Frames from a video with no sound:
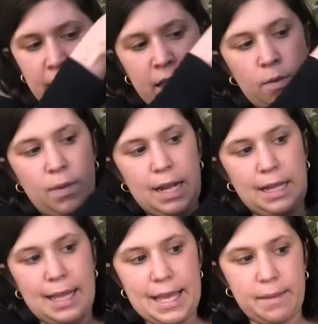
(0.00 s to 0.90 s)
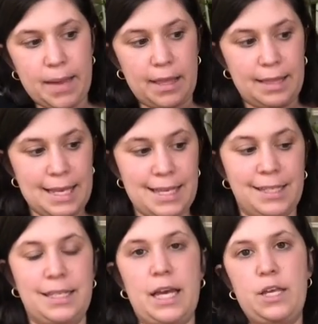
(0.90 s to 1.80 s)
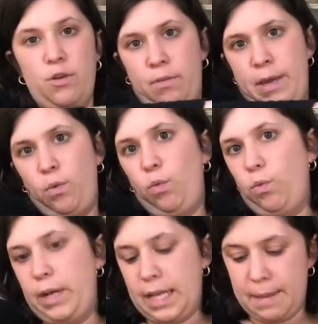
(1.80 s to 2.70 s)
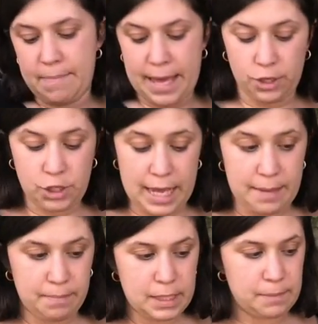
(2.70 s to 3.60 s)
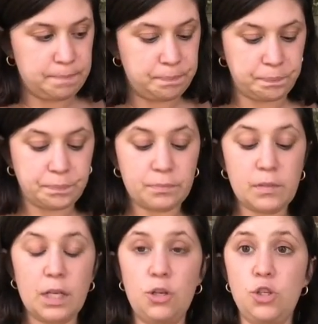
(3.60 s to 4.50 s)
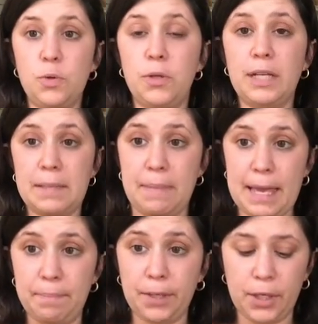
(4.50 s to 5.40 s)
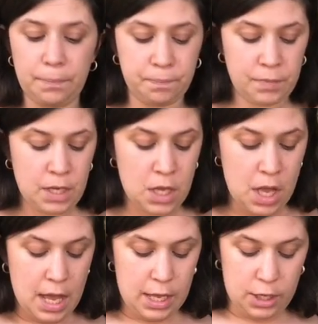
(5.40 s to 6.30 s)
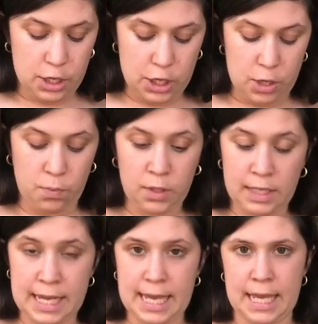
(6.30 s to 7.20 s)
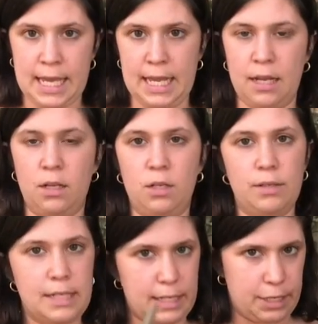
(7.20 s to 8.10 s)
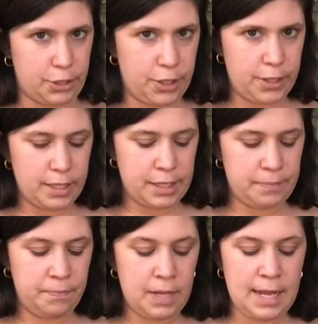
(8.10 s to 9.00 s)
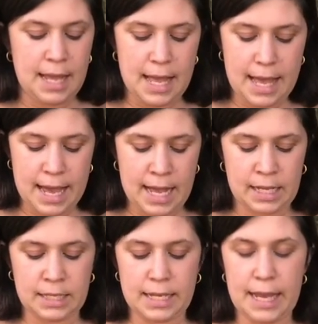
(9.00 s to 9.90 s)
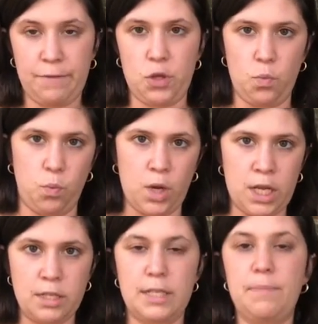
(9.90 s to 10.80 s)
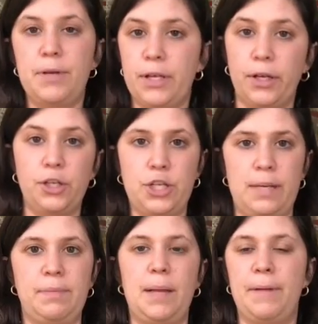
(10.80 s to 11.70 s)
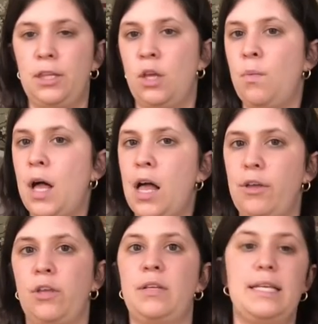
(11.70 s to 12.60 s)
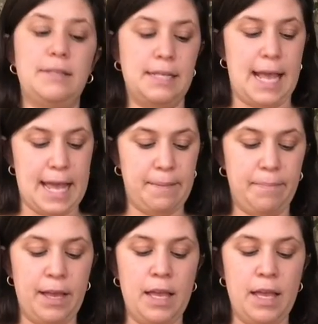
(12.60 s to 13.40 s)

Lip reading: And what I like about these is that you can make really big shapes. So you'll need paper, you will need scissors, and if you want to put your shapes up on the wall, you'll need tape.